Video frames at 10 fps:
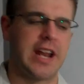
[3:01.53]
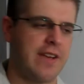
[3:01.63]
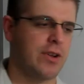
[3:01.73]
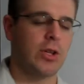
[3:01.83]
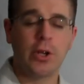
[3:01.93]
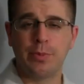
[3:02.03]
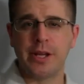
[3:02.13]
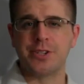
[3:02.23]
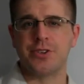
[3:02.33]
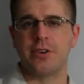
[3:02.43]
You got to have a clear
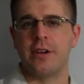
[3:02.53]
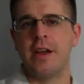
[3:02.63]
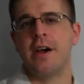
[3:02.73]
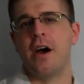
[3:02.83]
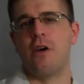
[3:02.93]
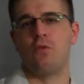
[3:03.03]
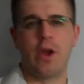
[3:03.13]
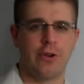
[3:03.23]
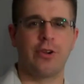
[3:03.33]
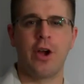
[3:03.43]
picture of
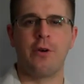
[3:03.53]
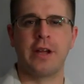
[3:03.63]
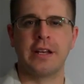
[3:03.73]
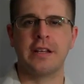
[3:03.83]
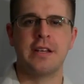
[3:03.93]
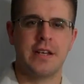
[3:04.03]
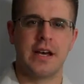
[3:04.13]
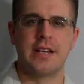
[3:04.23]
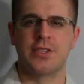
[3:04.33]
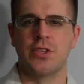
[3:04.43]
where you're going,
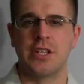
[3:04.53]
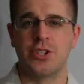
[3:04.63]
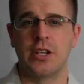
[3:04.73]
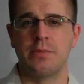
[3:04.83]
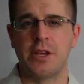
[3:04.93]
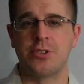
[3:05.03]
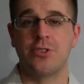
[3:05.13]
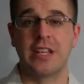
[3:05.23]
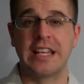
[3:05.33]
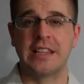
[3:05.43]
so that you can make
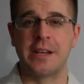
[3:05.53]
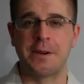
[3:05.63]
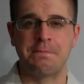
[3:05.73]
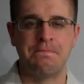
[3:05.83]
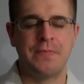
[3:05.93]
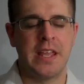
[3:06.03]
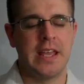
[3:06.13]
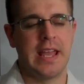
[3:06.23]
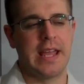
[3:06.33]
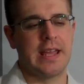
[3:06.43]
sure to get there.
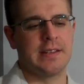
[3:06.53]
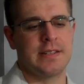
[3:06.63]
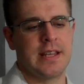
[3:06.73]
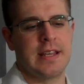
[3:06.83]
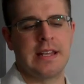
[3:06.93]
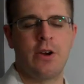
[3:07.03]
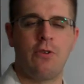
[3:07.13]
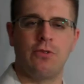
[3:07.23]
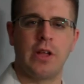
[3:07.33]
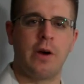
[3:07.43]
And
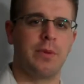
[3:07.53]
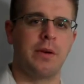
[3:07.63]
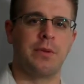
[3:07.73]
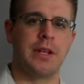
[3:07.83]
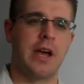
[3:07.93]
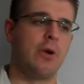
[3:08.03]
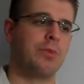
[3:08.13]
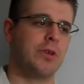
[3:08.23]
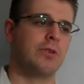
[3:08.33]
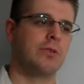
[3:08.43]
hopefully I'll be able to
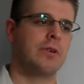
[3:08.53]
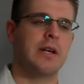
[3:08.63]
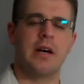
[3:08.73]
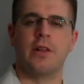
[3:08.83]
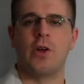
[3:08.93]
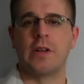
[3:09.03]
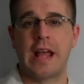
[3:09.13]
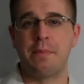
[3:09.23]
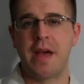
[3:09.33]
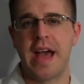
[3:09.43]
help you along
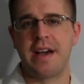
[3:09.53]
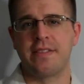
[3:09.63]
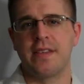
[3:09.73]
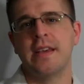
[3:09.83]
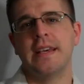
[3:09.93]
that path.